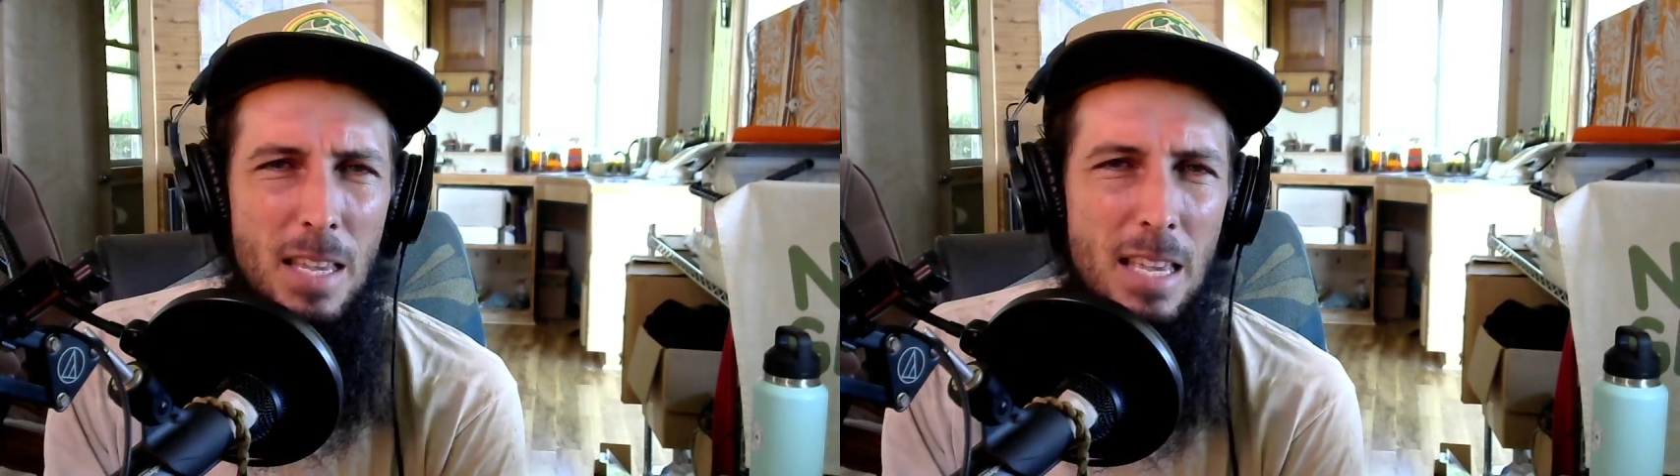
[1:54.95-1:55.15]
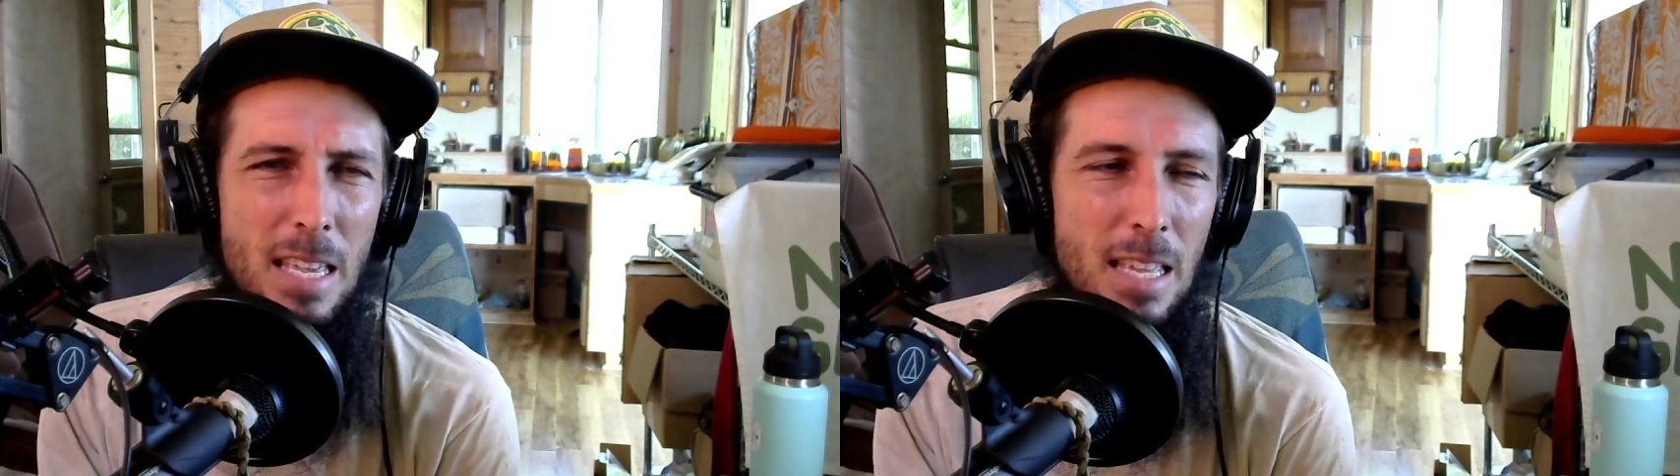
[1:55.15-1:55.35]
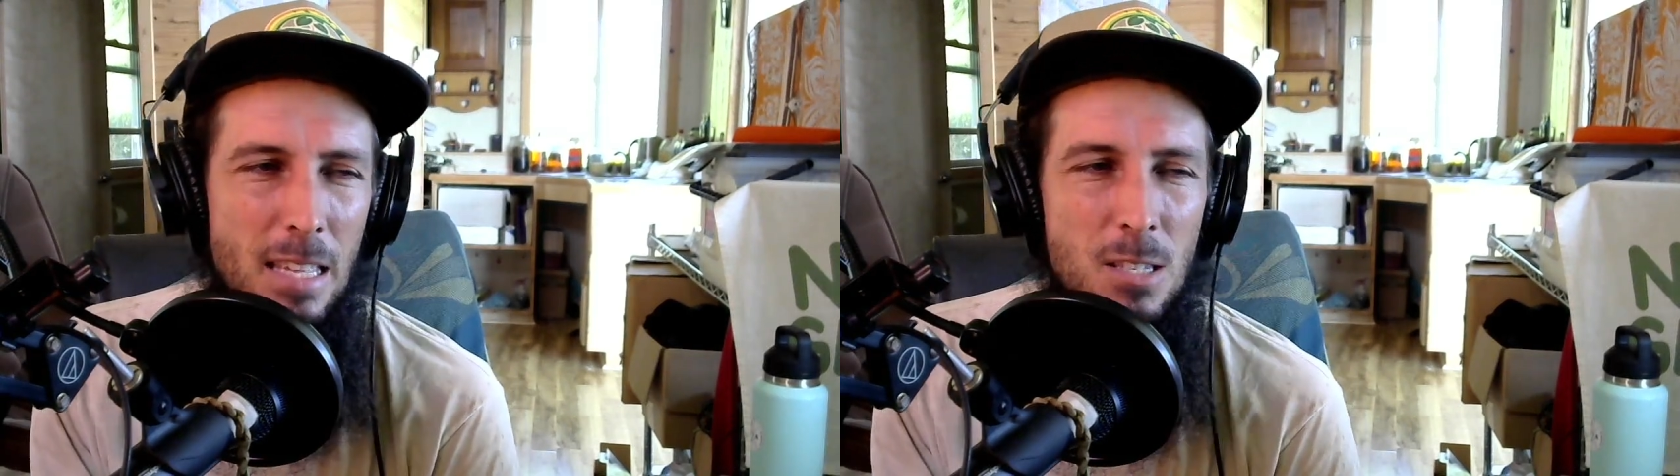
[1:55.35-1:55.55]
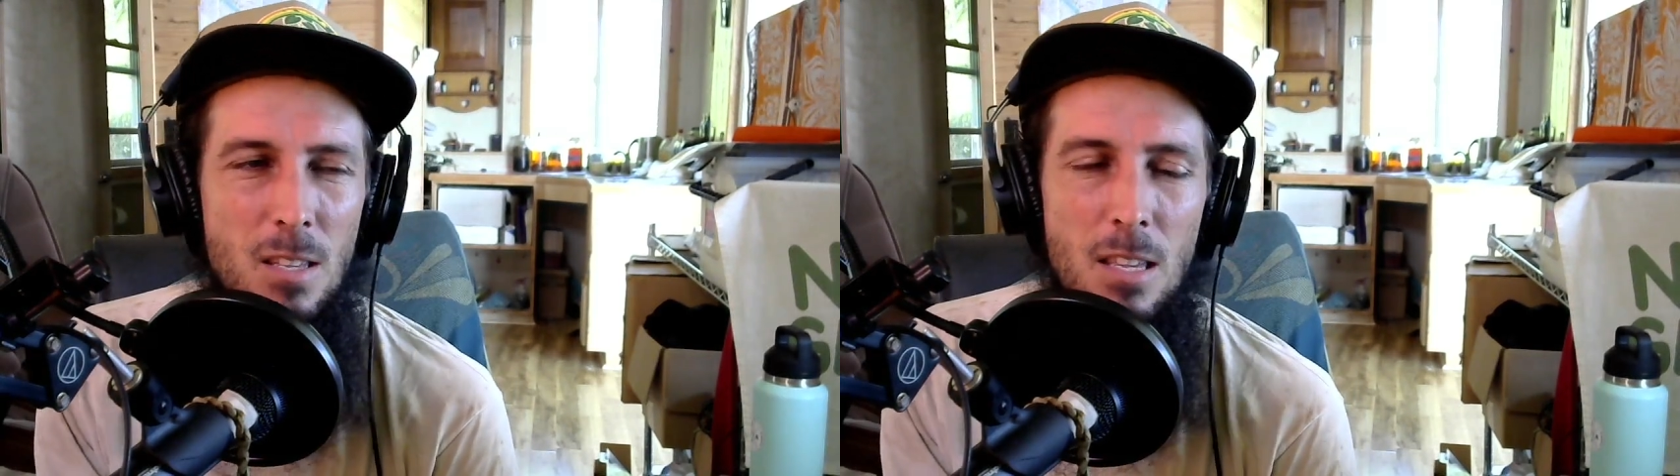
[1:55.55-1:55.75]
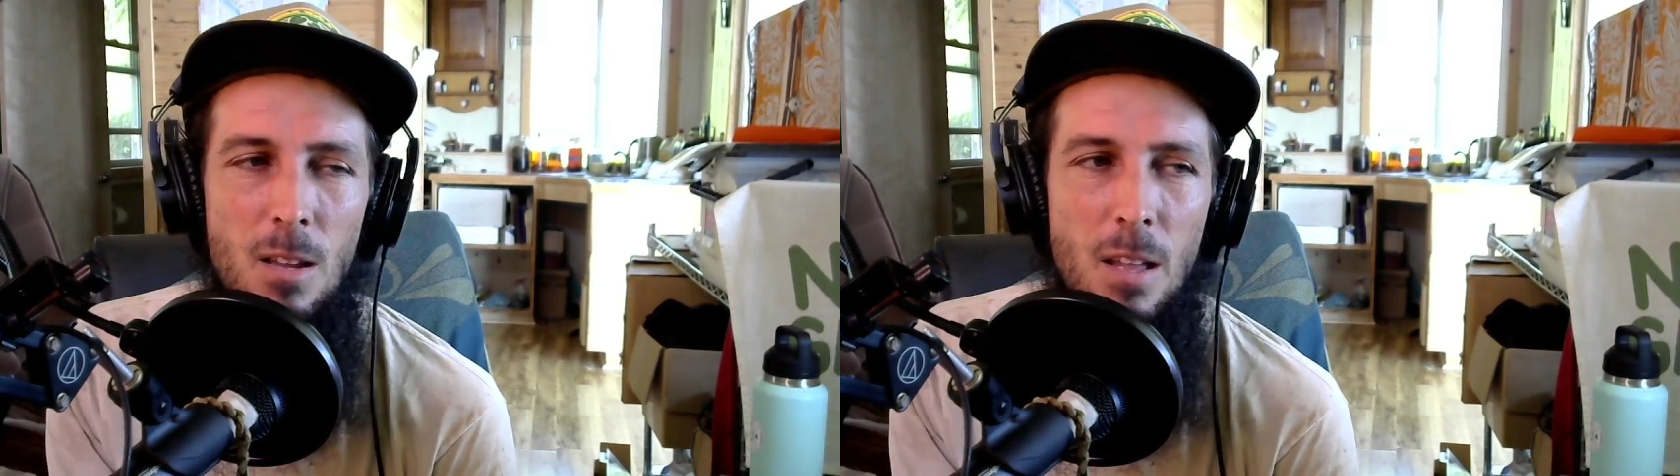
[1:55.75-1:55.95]

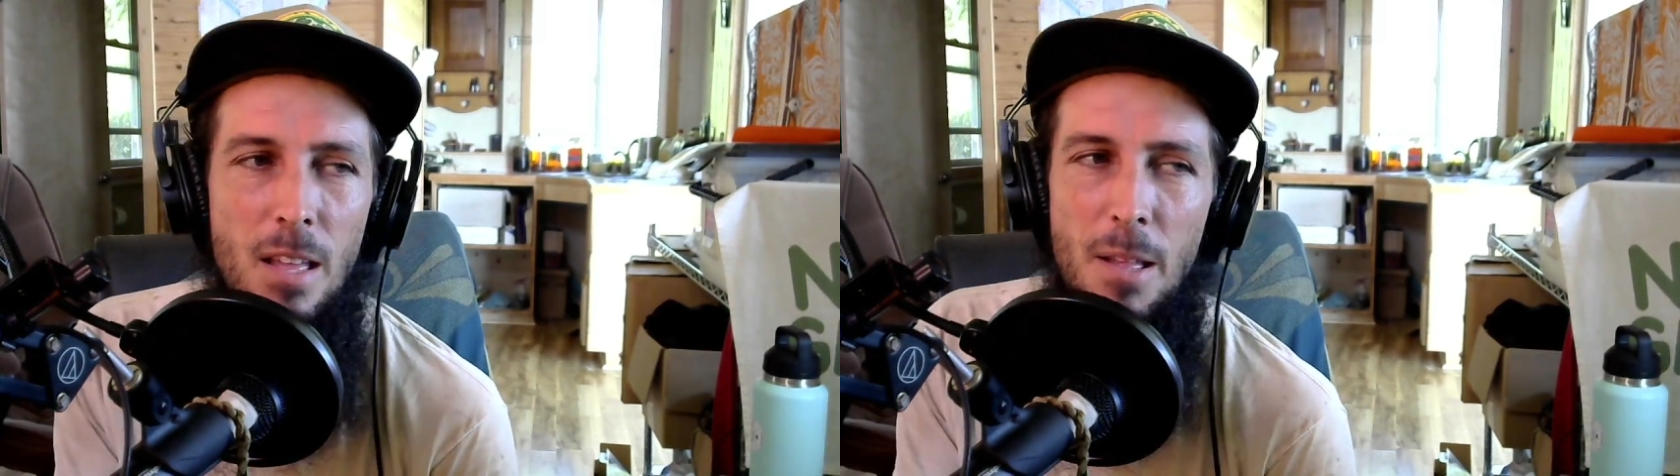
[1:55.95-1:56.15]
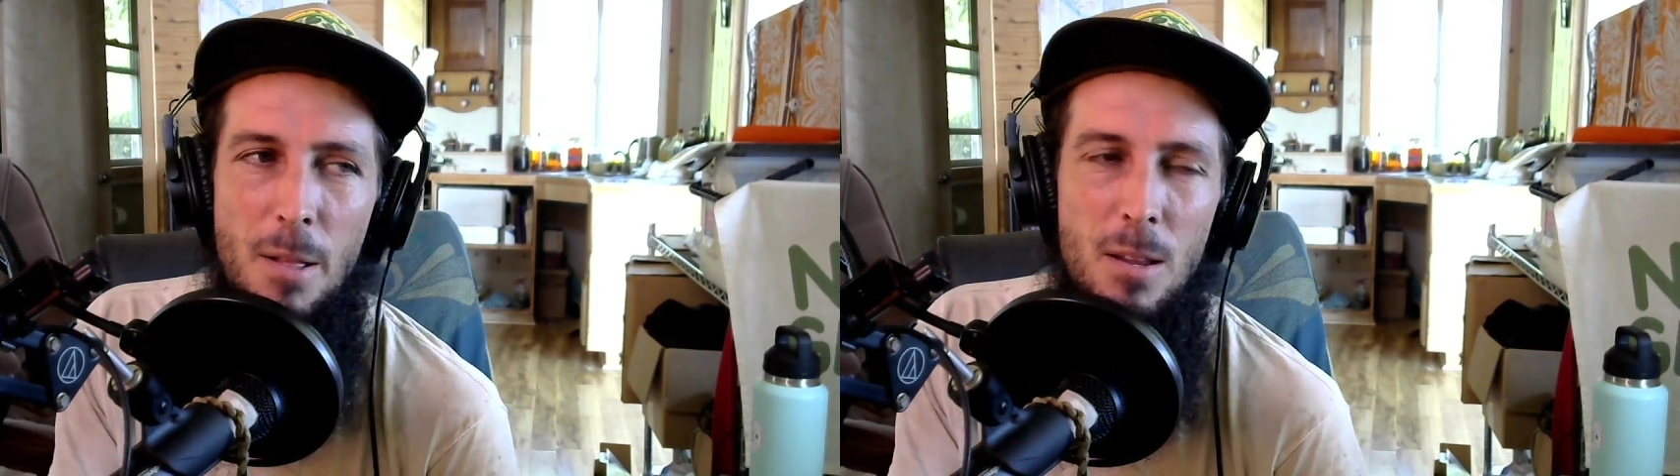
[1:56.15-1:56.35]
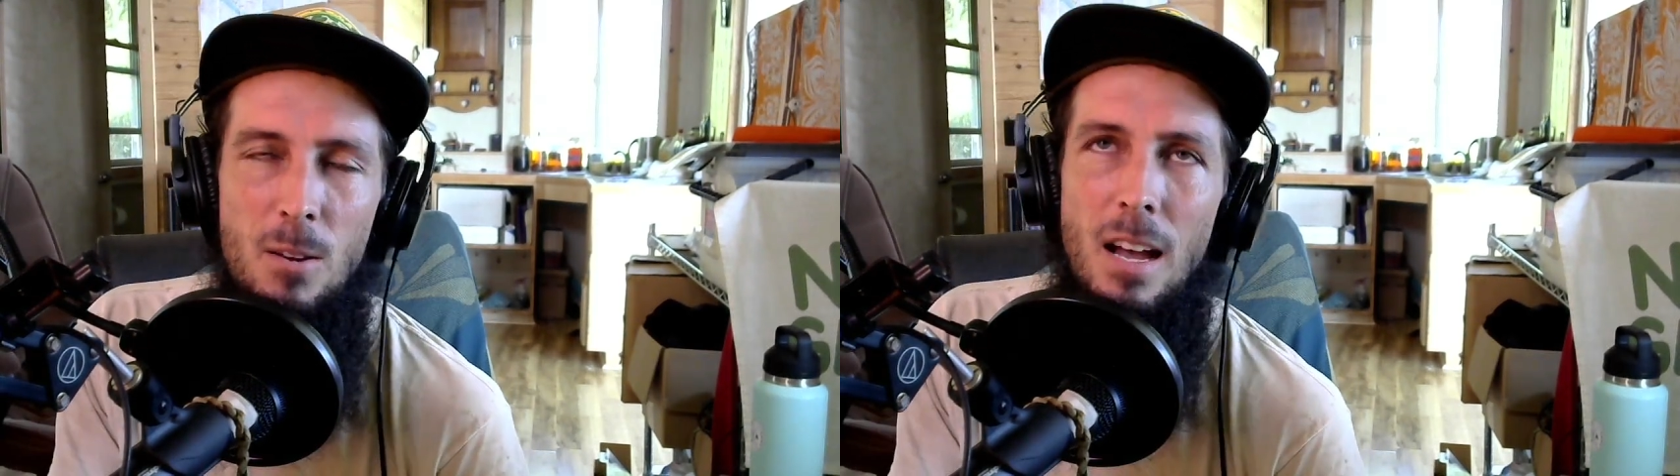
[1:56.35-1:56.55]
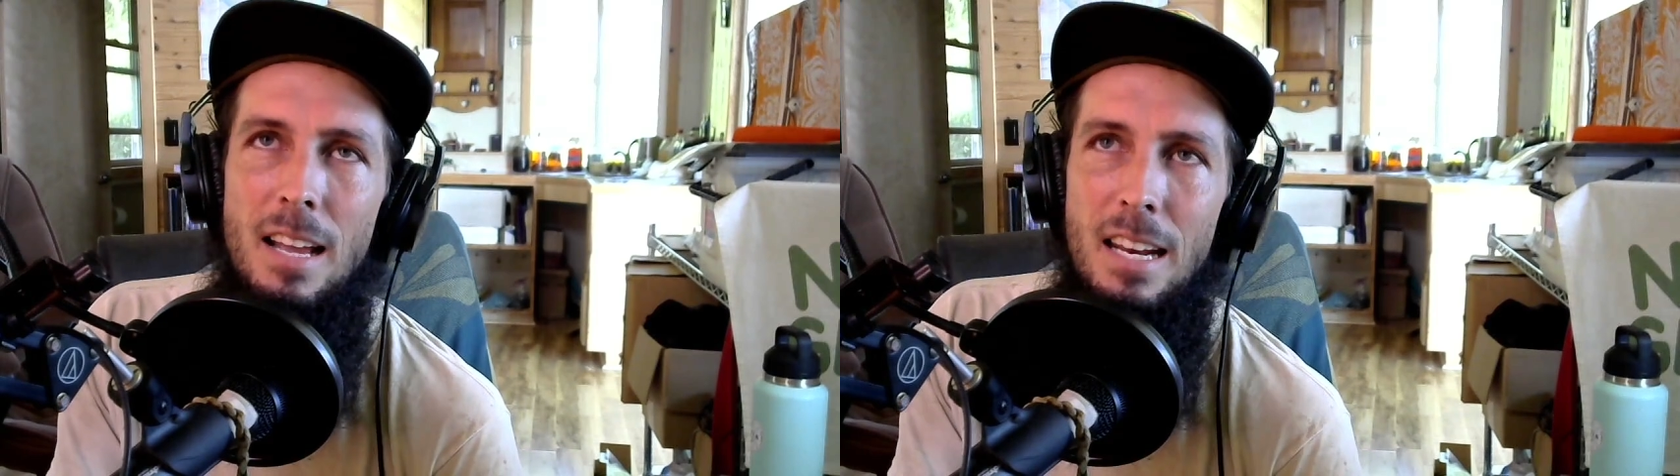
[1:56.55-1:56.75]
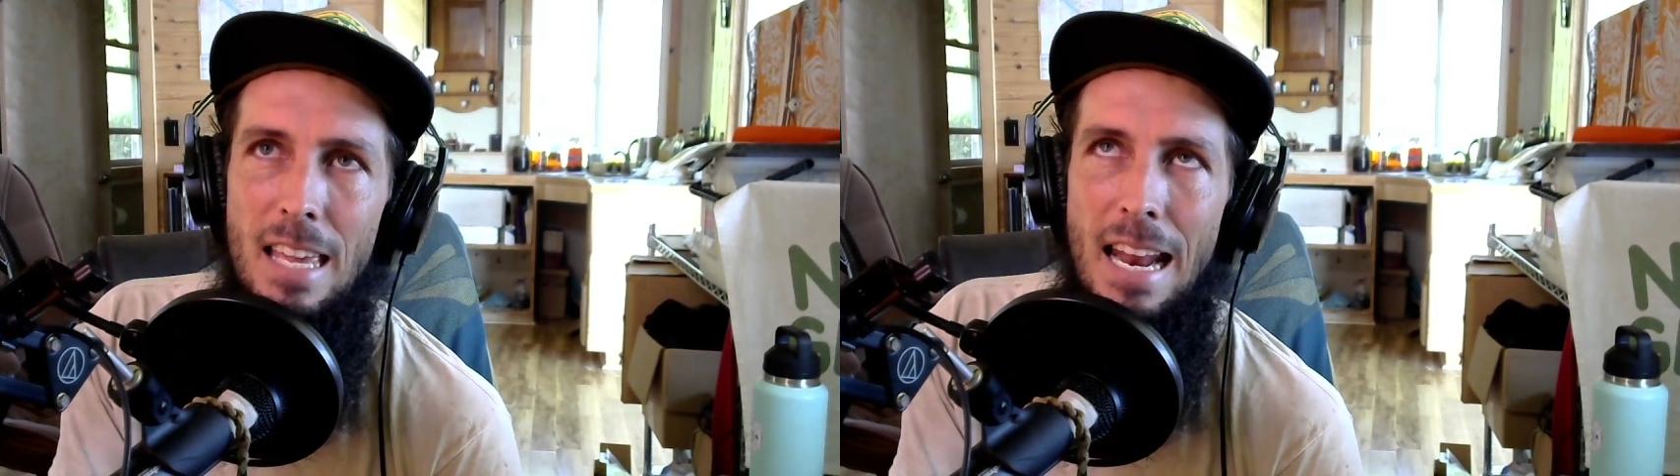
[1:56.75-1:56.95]
you're not
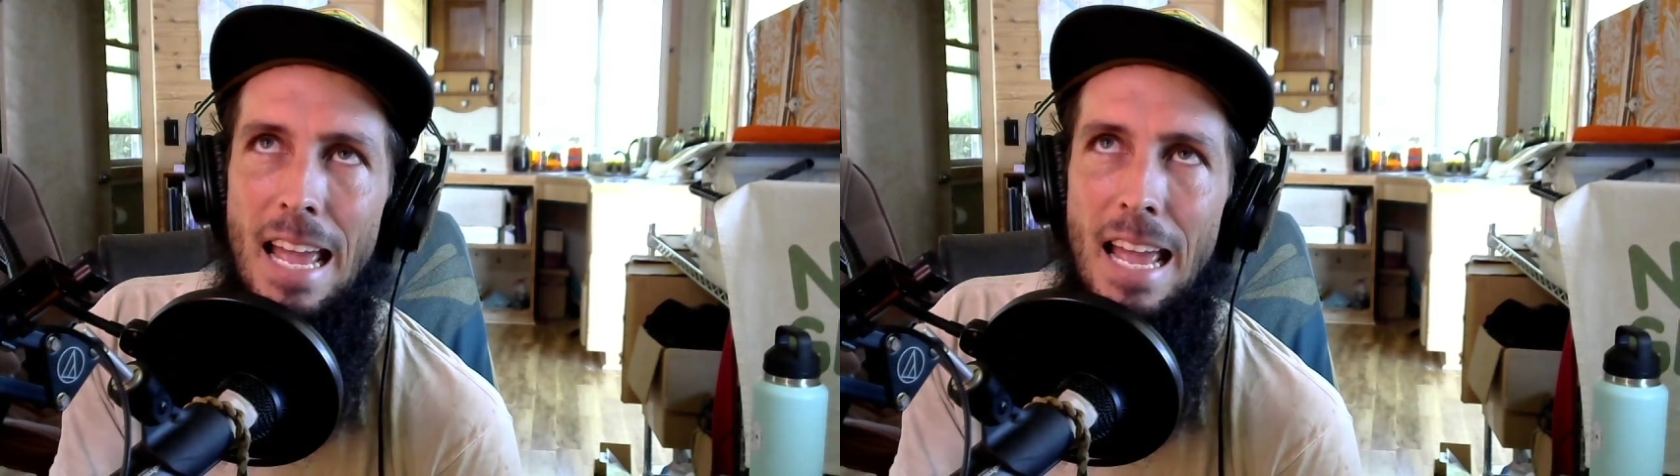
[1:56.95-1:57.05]
going to get